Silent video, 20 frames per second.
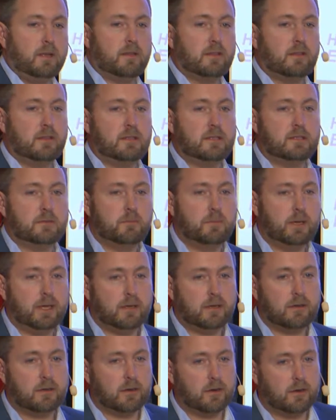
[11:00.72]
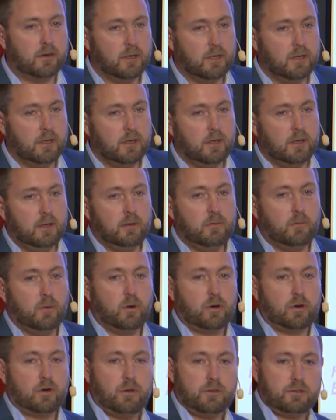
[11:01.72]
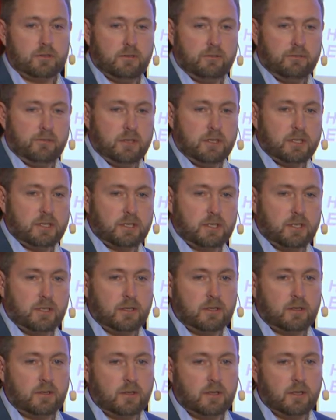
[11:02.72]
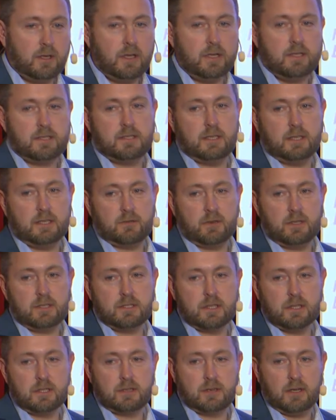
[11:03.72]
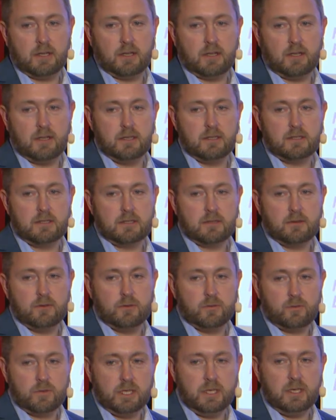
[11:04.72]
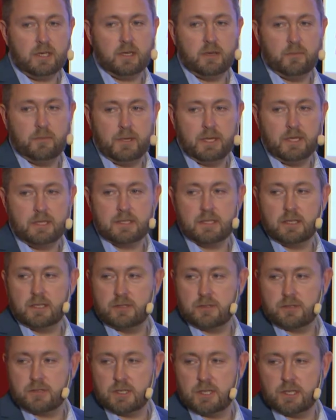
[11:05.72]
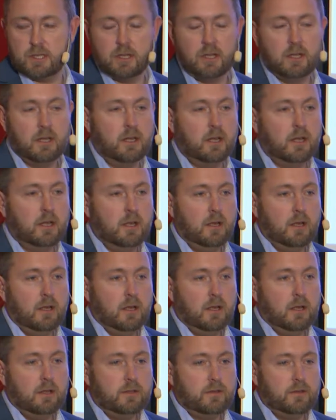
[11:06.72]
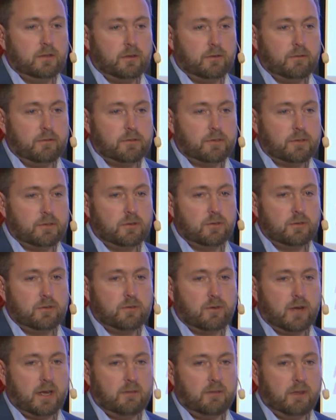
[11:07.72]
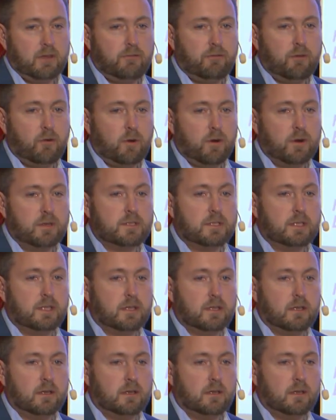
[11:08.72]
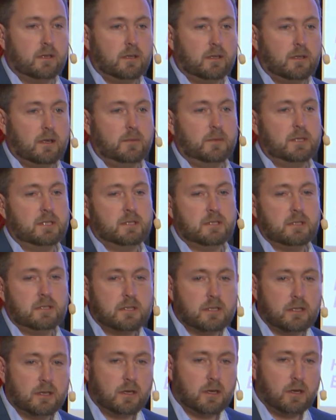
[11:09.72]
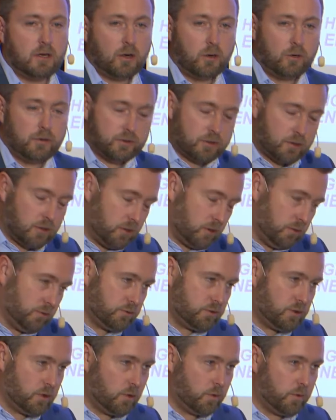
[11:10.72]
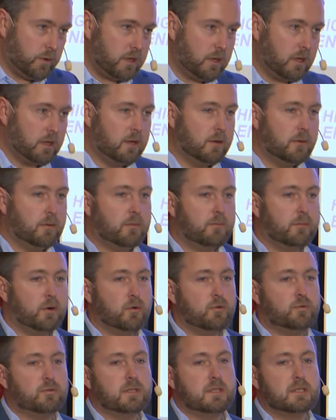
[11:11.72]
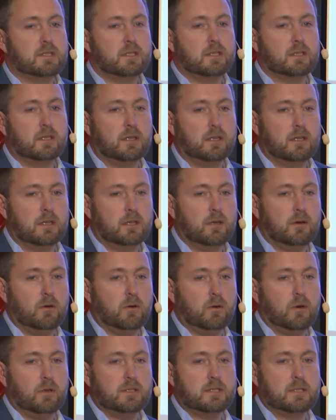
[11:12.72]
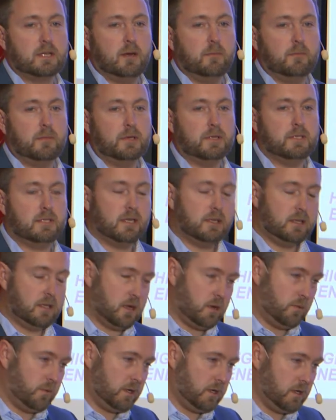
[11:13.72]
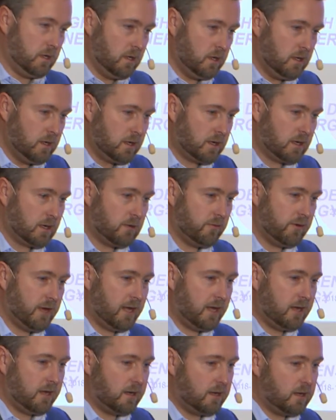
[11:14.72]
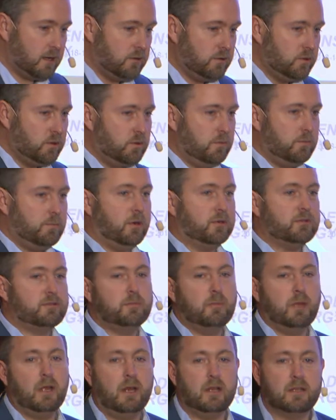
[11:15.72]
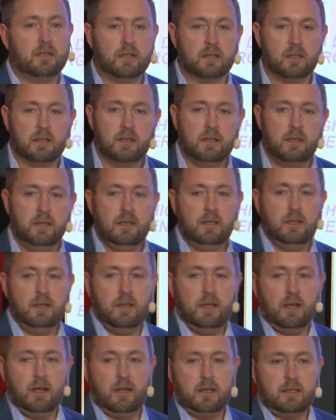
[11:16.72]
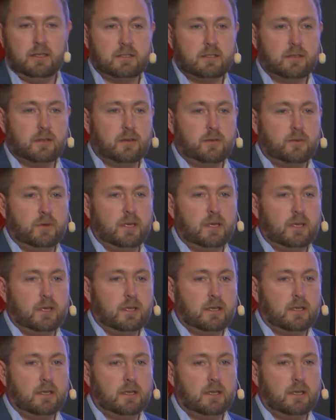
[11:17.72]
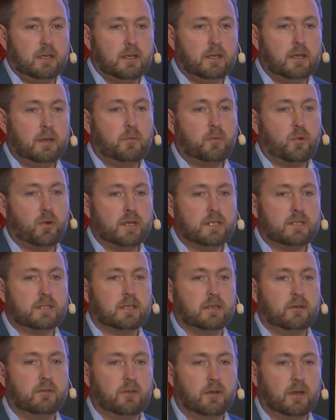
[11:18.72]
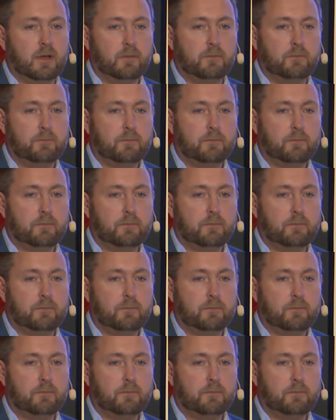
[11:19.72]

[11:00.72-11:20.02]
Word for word: things better, more cost efficient, etc., etc. And it's really amazing to see the, the driving force in the. I mean, it's an ongoing process in the all of these companies, and now we kind of adding a new possibility. And it's a really impressive uh,